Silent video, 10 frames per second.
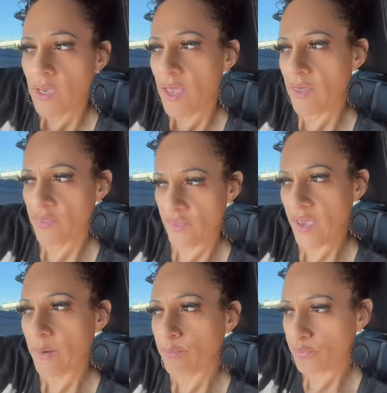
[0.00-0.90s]
And
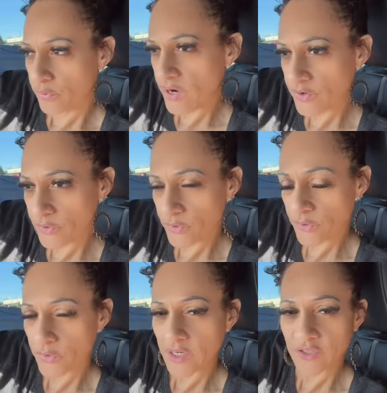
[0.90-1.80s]
that
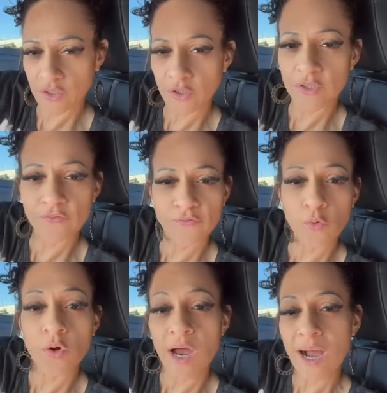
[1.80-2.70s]
predator is looking
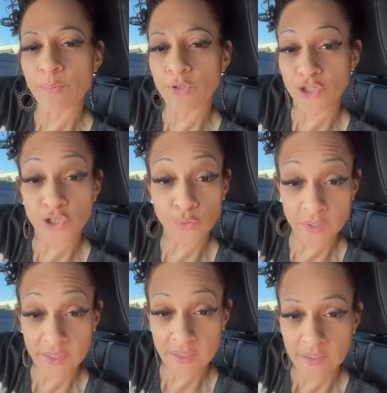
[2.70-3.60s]
for
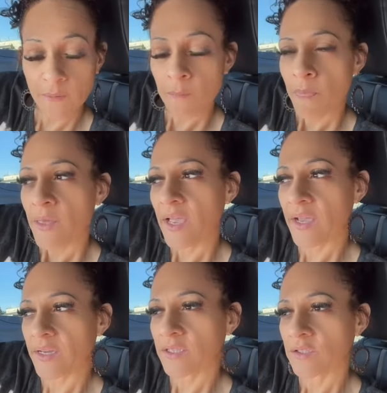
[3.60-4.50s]
opportunity.
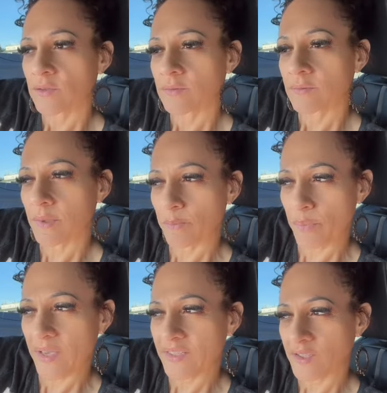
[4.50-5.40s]
And the
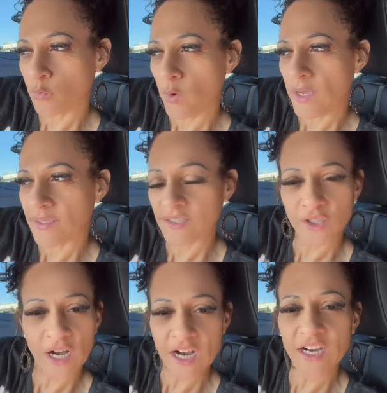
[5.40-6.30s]
best way to
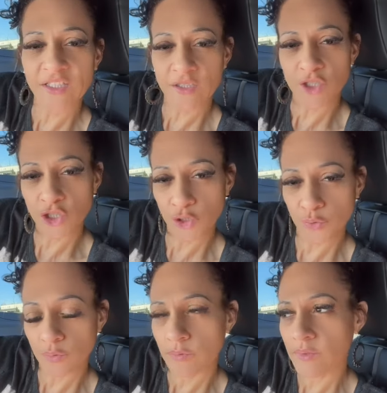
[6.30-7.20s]
hunt
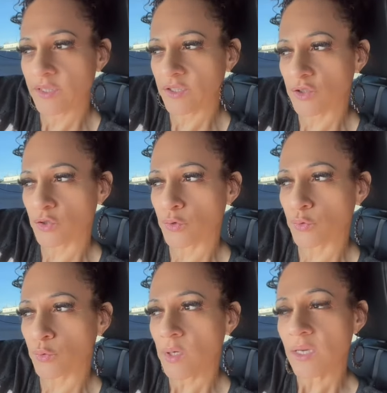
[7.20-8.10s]
you is
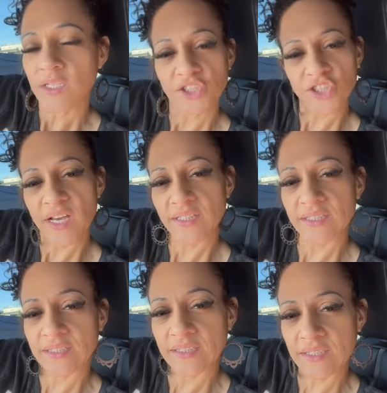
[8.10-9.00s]
to check
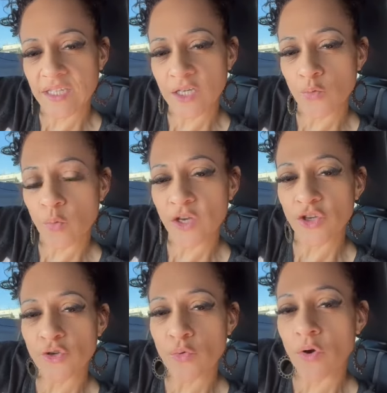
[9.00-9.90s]
to see when
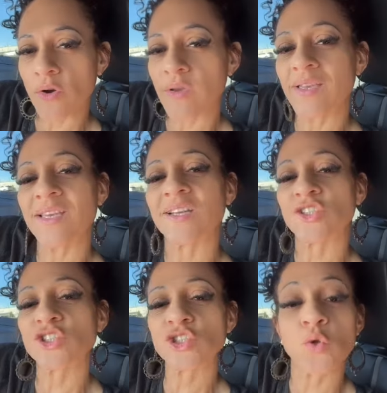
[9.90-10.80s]
you are in a
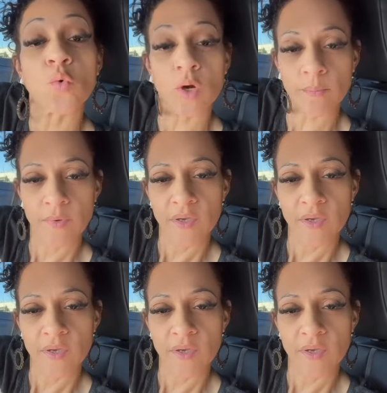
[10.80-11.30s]
storm